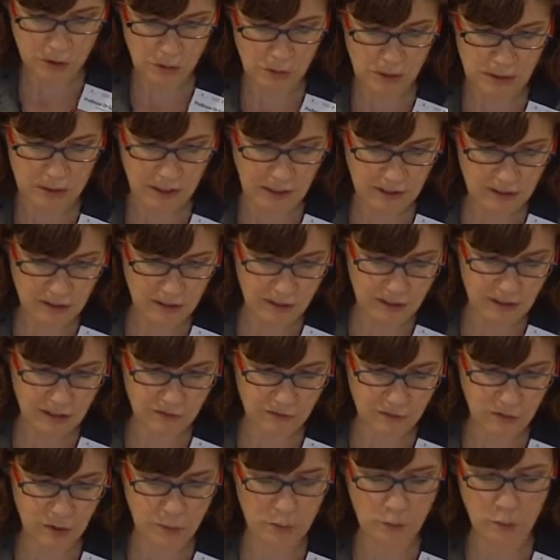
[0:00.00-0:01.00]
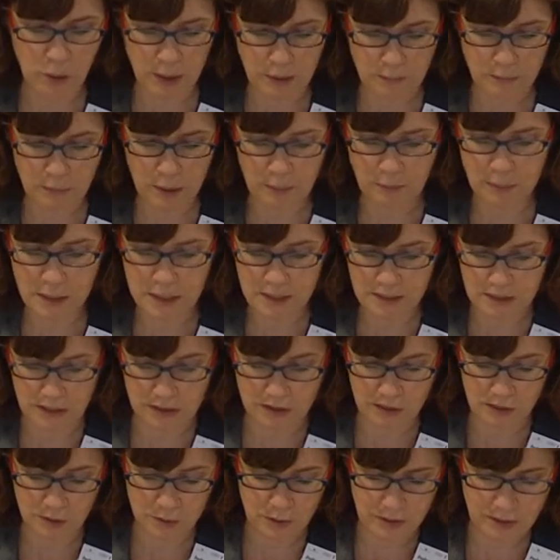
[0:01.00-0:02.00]
to another and from one member
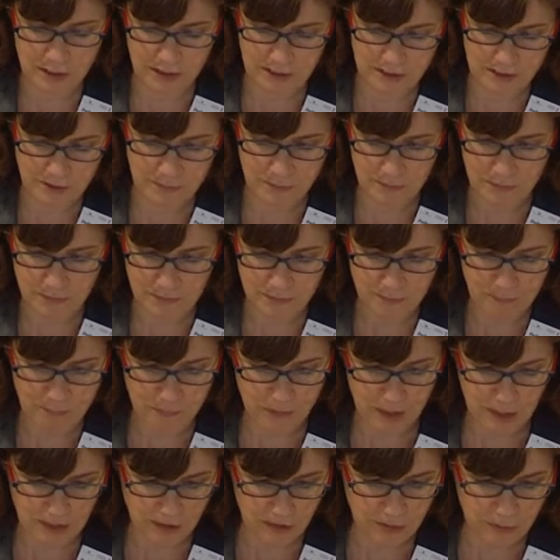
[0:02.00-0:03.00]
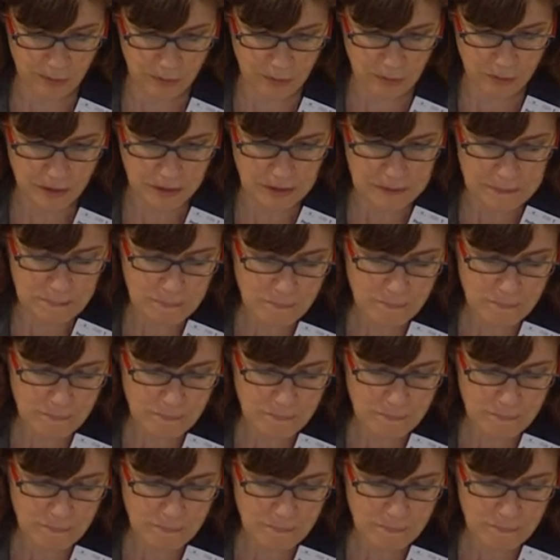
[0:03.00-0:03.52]
state to another, unquote.